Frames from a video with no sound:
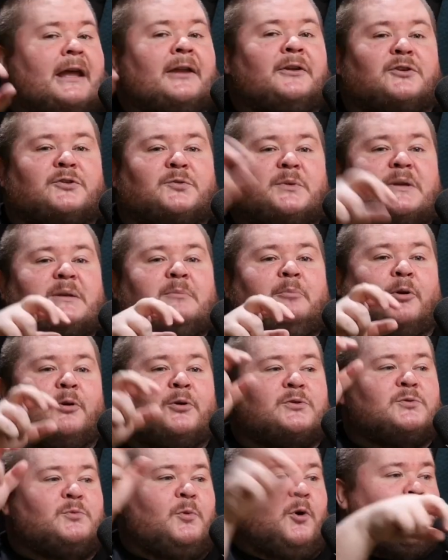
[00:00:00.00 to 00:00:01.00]
And there's wee
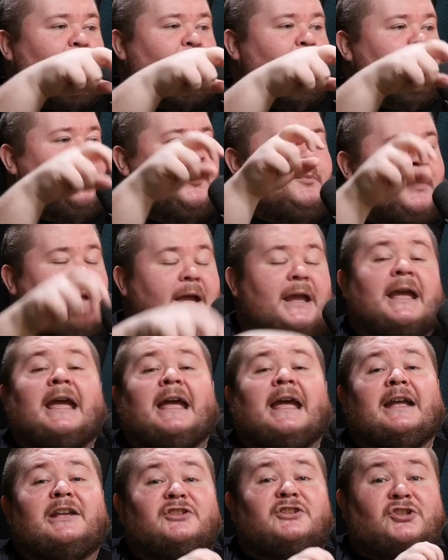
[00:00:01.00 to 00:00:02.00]
birds walking about.
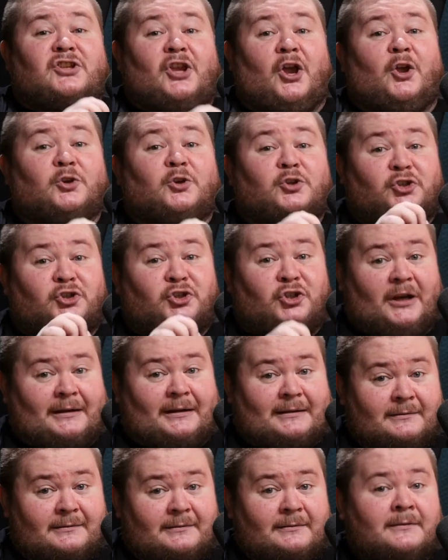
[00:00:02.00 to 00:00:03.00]
Sounds
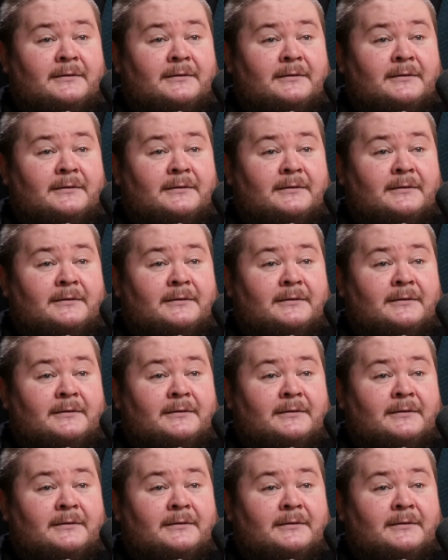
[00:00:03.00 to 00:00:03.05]
shit.